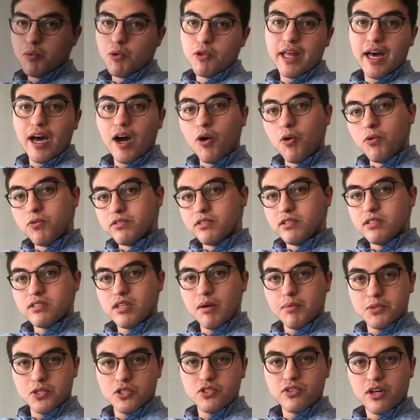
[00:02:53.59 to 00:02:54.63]
people that own these
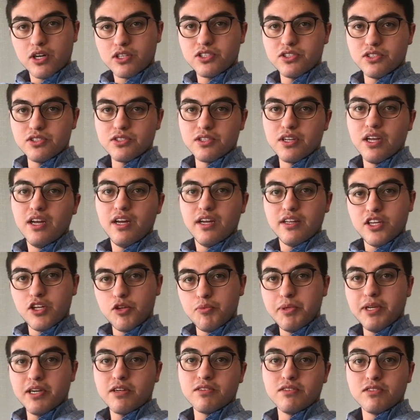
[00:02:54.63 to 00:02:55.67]
types of structures,
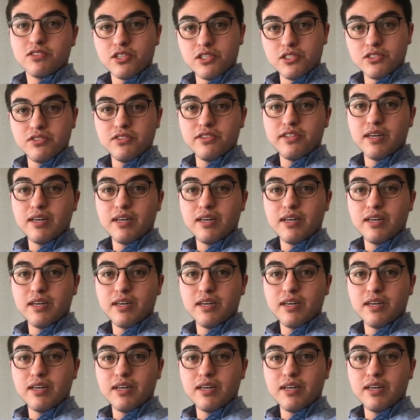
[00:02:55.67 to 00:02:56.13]
it'd be a concern to